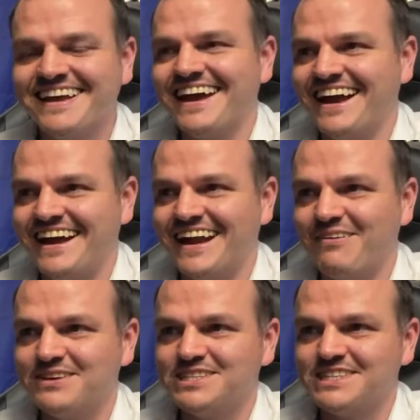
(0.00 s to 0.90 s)
And I
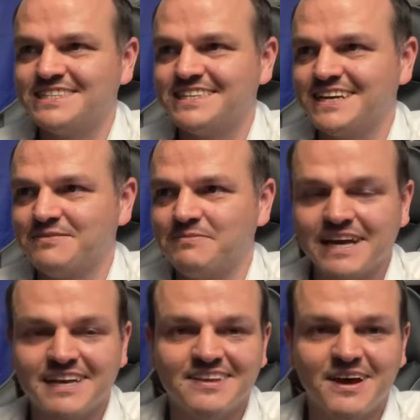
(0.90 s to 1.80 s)
must just
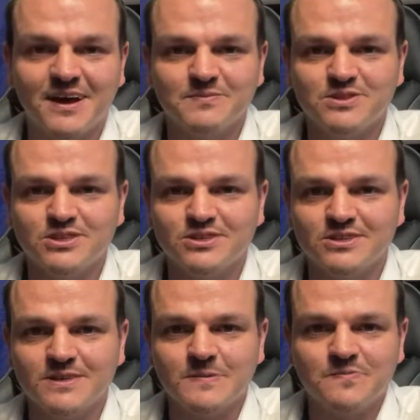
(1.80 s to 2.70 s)
make time
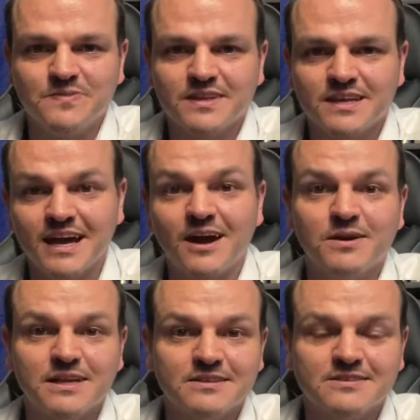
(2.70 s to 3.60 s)
to go
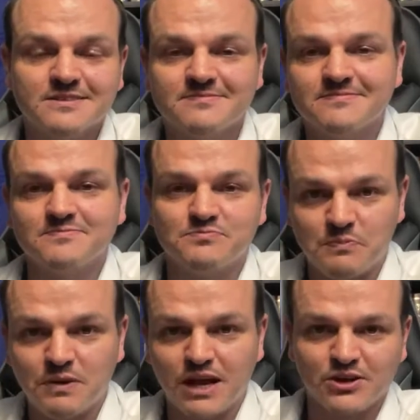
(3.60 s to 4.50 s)
and
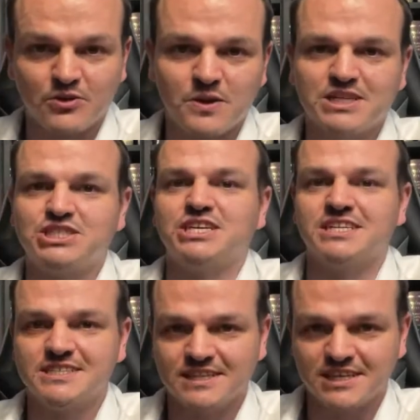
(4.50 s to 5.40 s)
prepare the
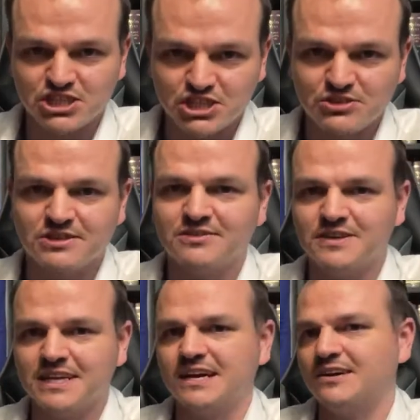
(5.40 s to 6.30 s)
questions and then shoot the
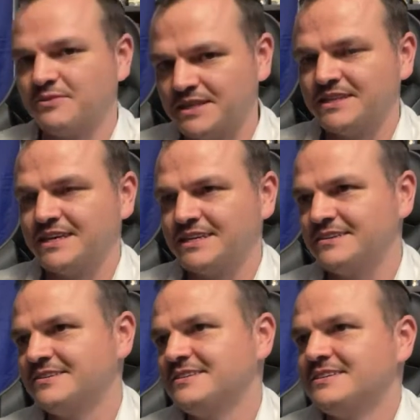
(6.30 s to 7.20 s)
video and then
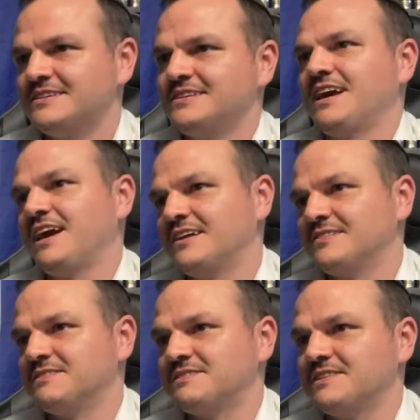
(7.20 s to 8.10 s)
edit
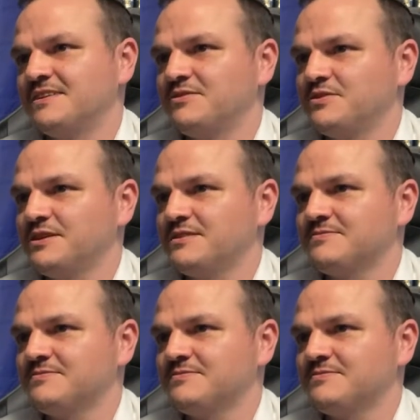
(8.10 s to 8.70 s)
it and everything.